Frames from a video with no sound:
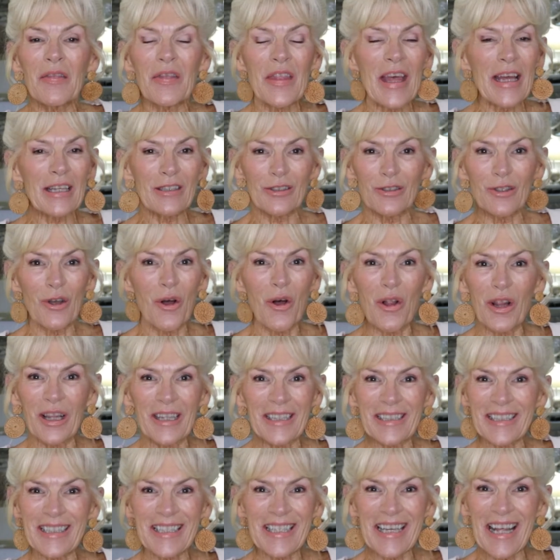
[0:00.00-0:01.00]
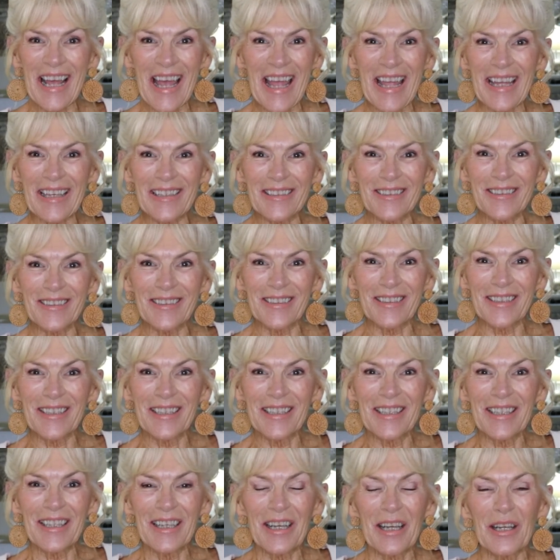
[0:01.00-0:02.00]
That's all it takes.
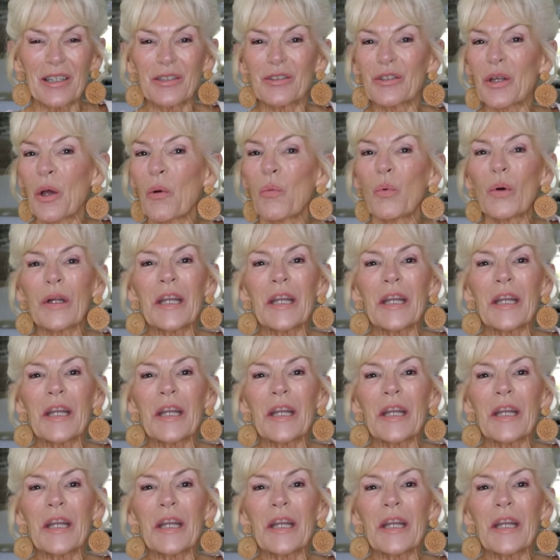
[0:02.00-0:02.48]
So